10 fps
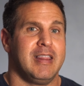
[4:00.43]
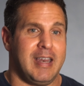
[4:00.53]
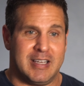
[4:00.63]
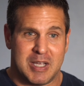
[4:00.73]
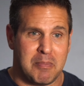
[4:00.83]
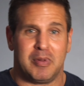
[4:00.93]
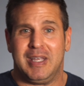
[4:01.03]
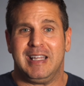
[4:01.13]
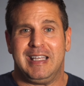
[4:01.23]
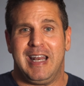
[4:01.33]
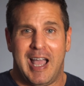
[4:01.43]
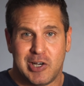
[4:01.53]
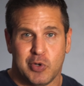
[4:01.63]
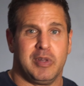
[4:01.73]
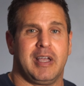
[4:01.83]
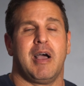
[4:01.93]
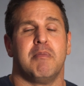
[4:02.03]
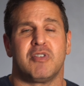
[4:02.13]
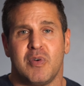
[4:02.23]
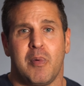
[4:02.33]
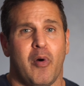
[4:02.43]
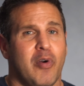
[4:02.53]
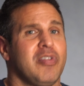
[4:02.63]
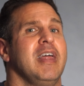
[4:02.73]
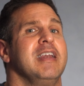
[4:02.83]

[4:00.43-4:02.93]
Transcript: that is completely natural, that comes from earth,